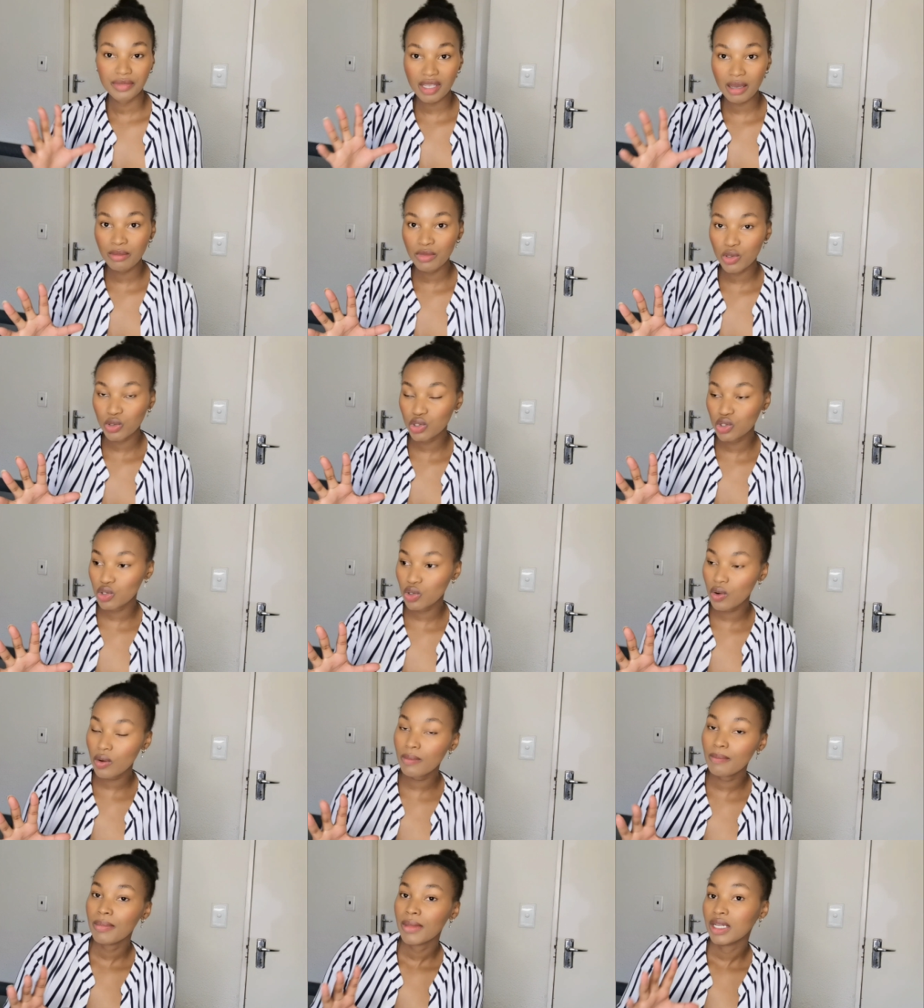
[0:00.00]
I'm not
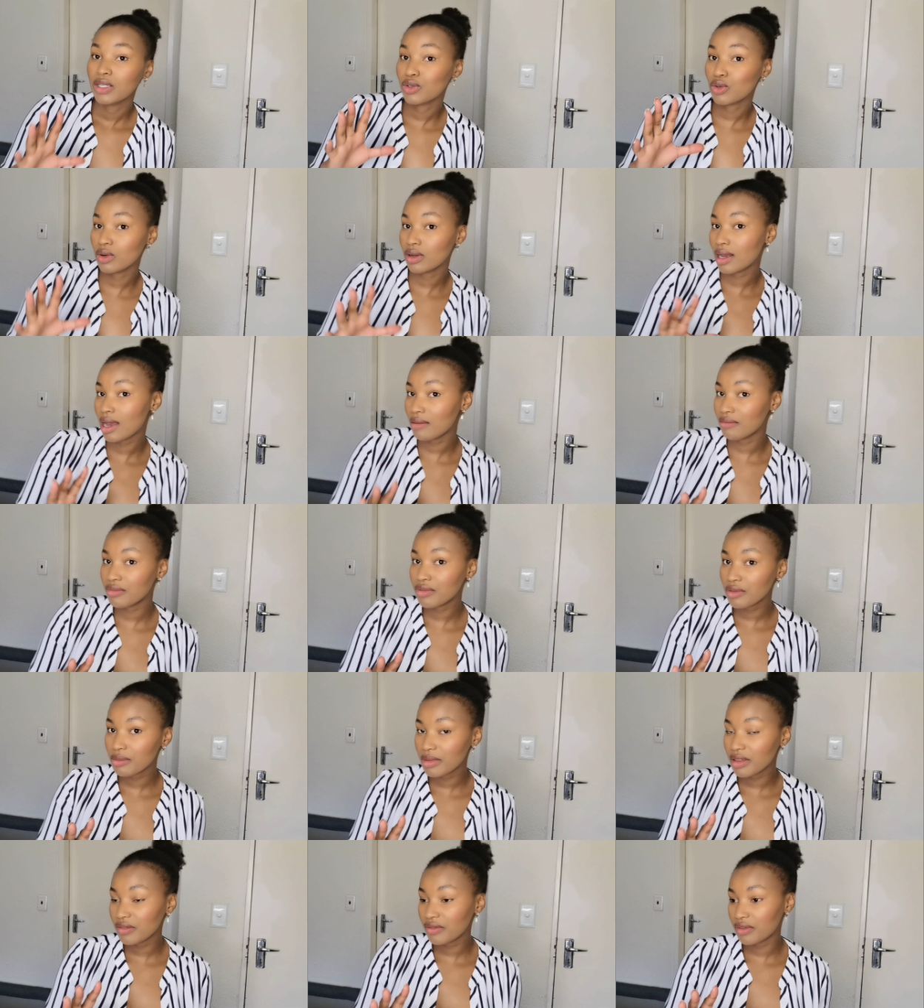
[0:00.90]
sure. Don't come
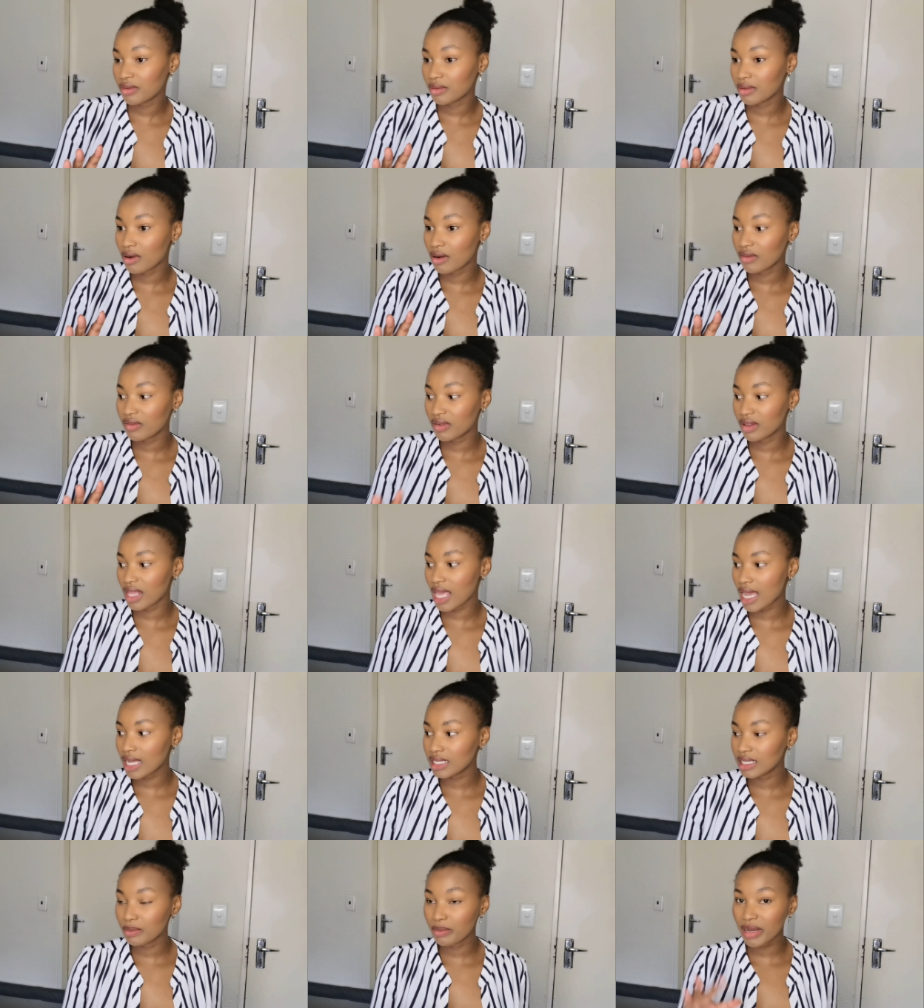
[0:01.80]
for me for, uh, for
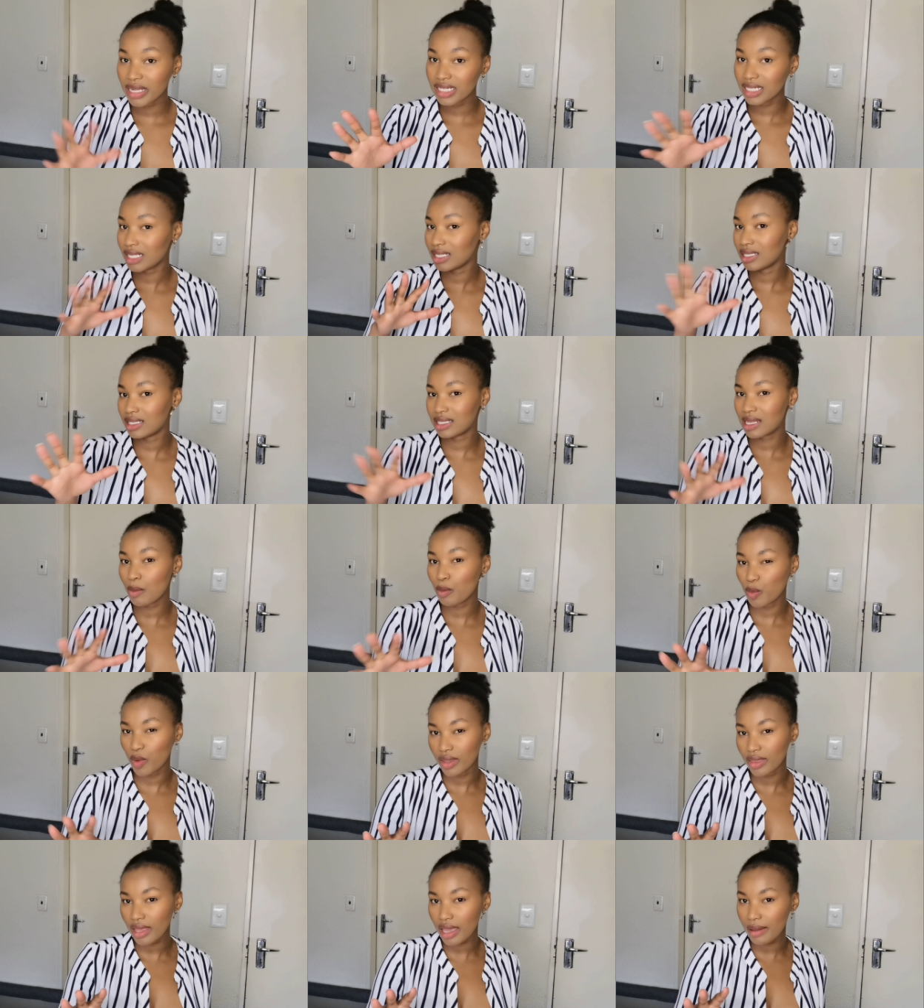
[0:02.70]
that, but it's
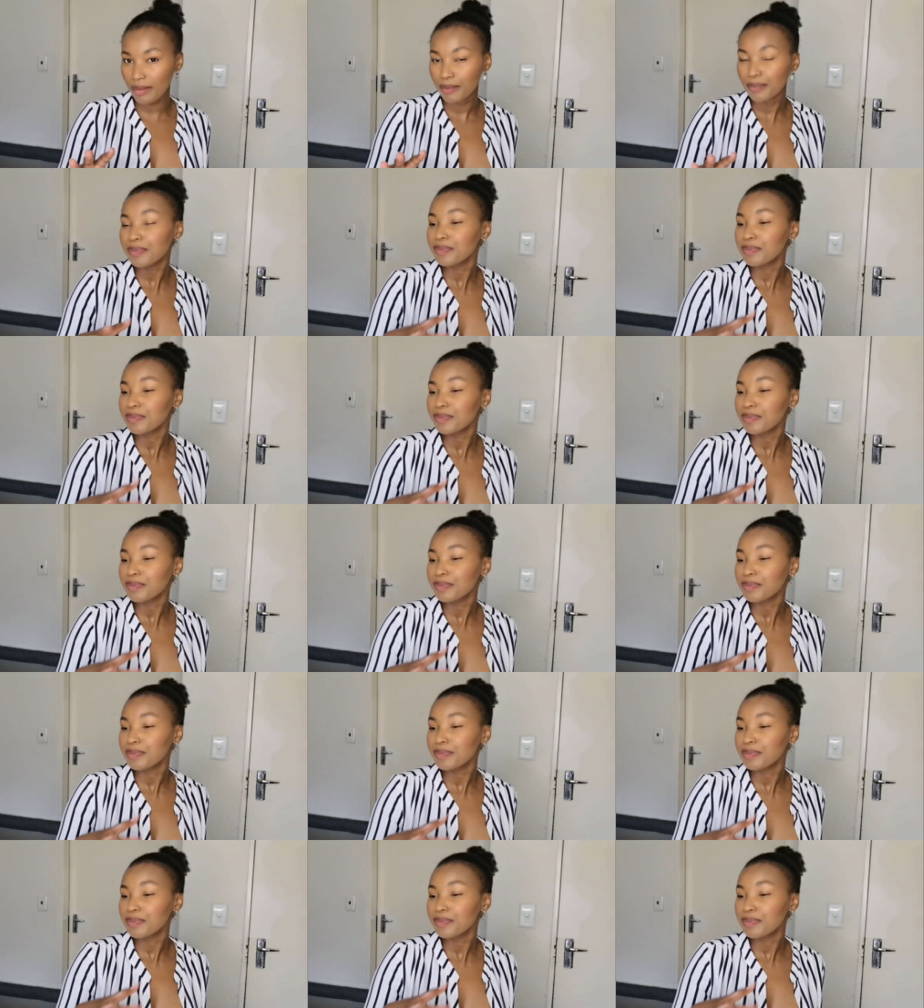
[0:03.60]
somewhere there.